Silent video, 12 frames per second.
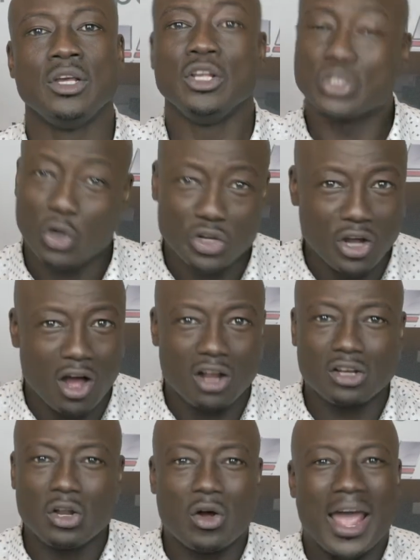So y'all
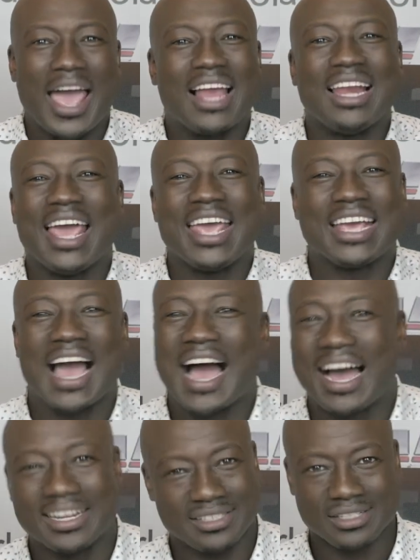little LA
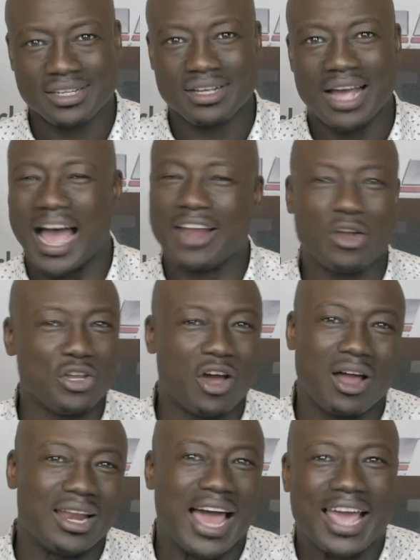guys, I know
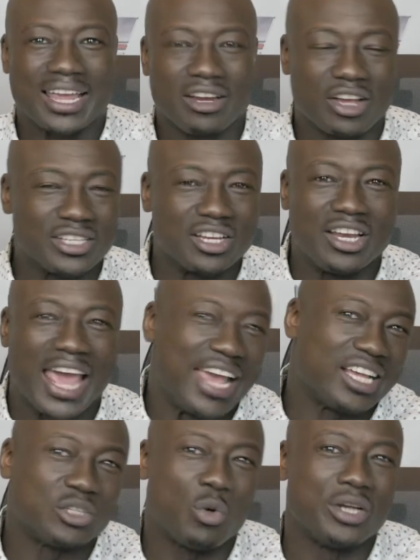y'all liking it because the
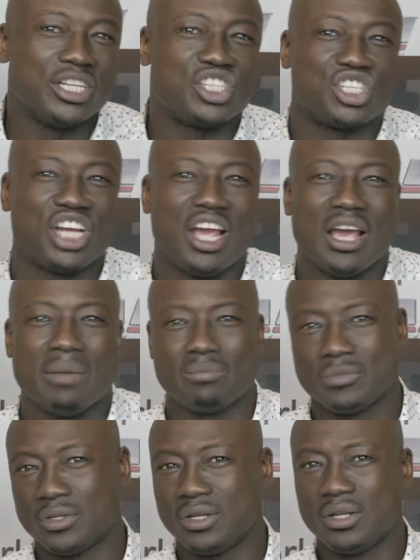Lakers won the
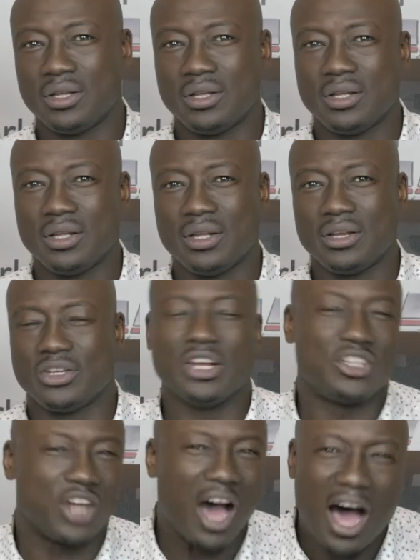ship.
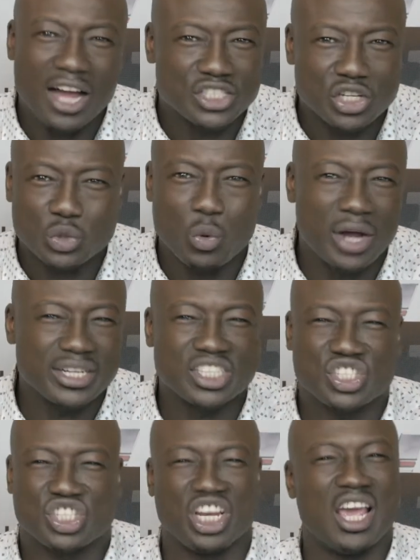The Dodgers won the
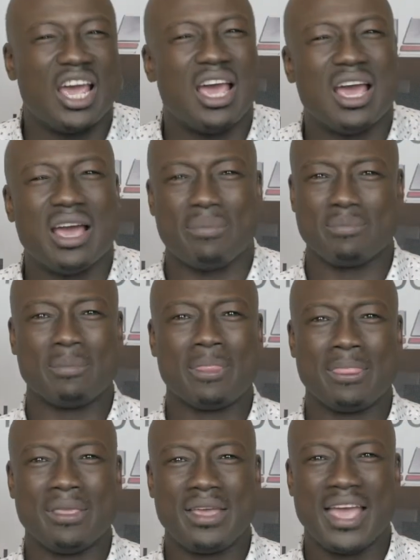ship.
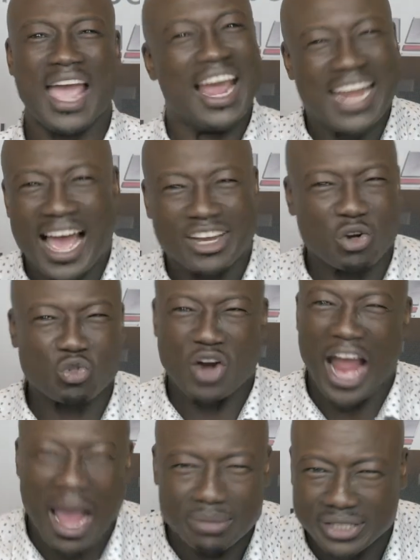And now the
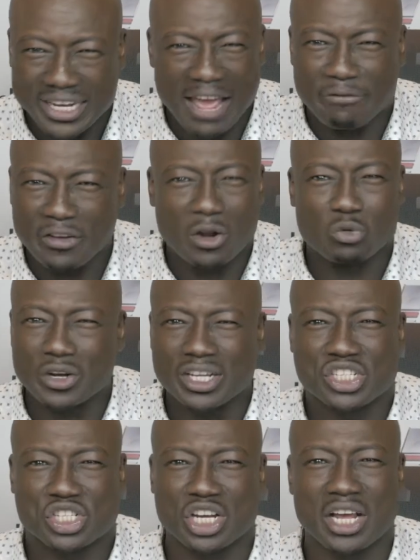Rams think they finna win
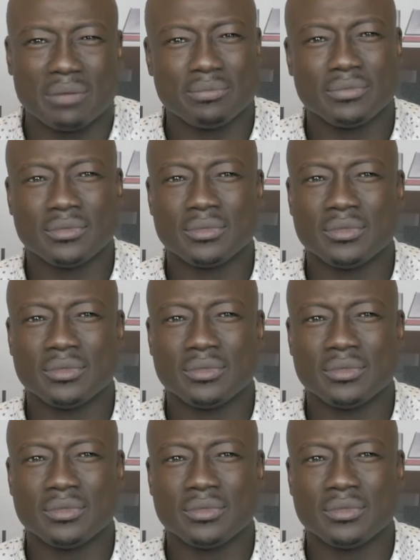the ship.